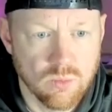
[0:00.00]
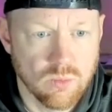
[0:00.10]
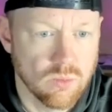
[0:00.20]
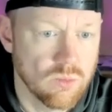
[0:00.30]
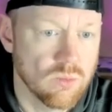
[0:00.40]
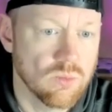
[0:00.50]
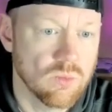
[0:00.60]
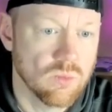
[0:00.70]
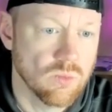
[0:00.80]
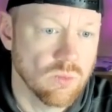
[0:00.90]

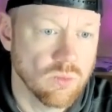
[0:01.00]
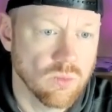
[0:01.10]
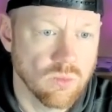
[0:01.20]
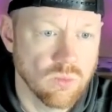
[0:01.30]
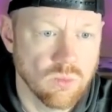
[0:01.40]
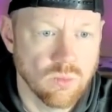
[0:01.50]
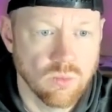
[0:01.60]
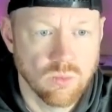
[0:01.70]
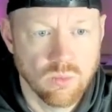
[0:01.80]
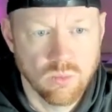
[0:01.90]

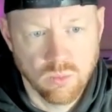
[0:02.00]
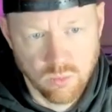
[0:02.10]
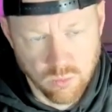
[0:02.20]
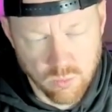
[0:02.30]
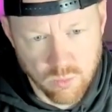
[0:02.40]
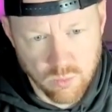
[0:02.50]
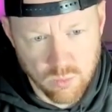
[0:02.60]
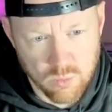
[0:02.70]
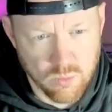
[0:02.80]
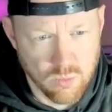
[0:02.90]

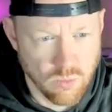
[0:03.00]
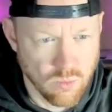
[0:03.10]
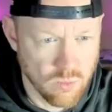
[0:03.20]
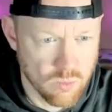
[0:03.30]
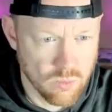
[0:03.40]
[no speech]